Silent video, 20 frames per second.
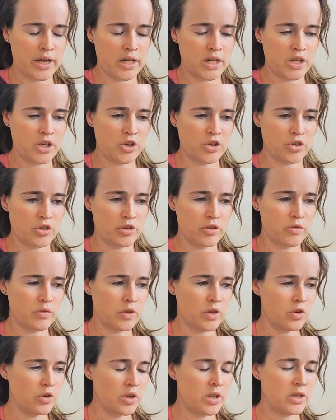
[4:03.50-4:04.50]
like you're
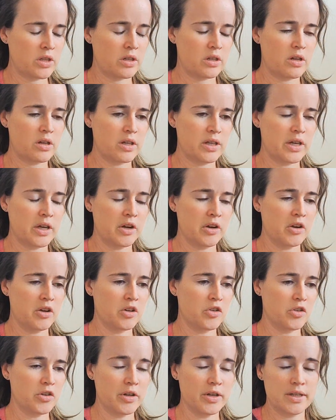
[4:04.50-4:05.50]
you're in the clear,
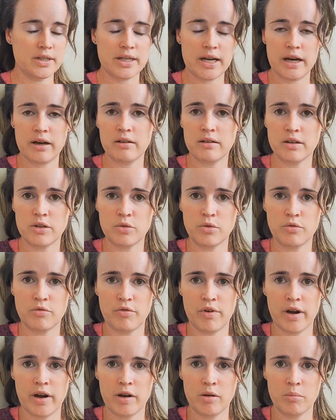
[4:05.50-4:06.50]
you're in an entirely new
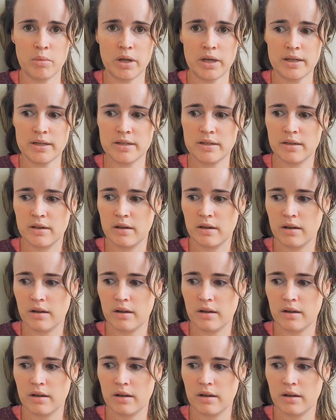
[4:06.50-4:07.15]
environment,